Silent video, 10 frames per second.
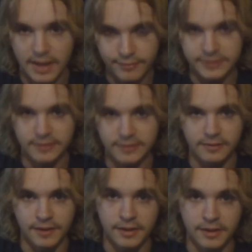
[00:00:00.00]
every
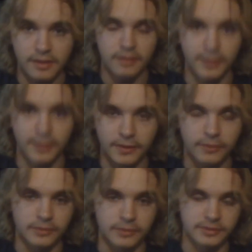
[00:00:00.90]
single day. Beginner
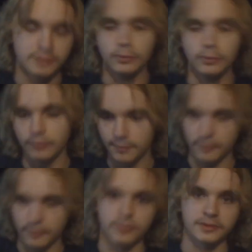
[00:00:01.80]
courses, move up
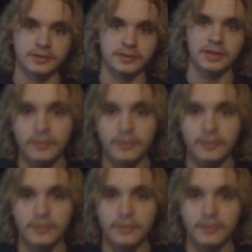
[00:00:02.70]
the courses.